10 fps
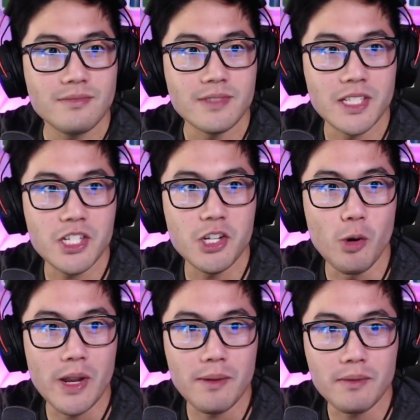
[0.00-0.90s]
It's
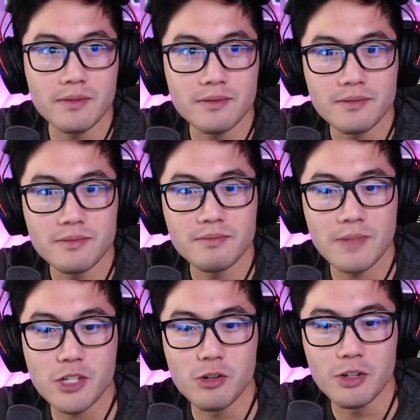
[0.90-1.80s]
showing. My
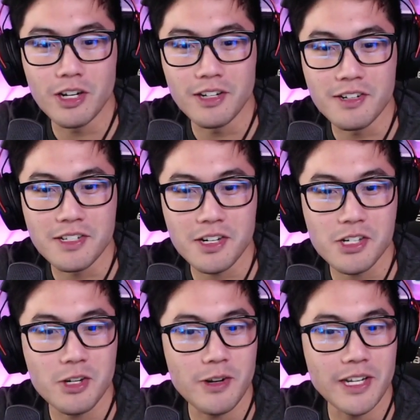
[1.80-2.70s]
true colors are
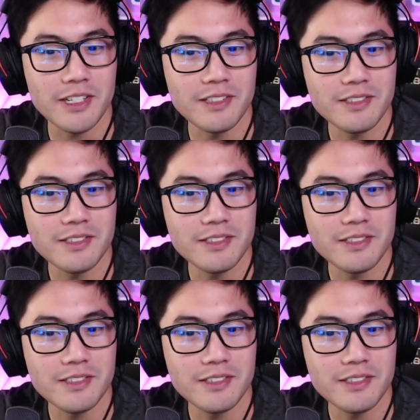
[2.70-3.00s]
showing.